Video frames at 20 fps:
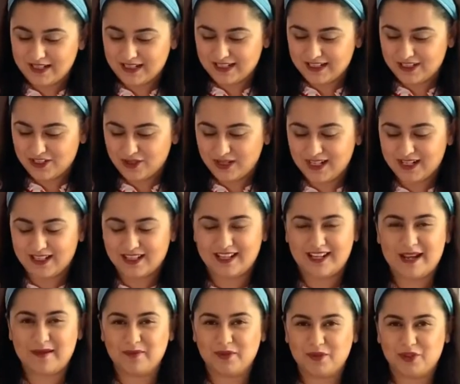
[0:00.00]
trick that
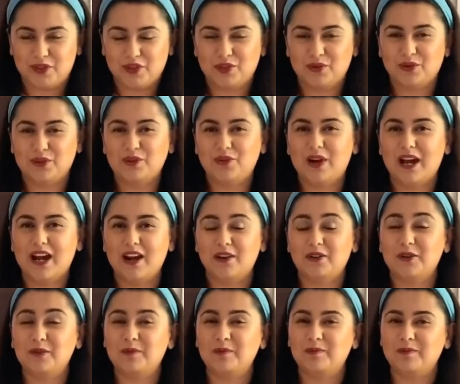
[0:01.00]
I'm going to show you how
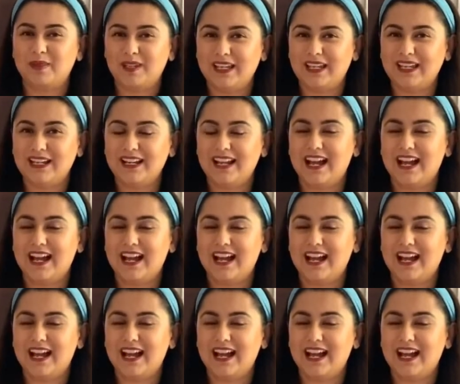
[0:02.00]
to peel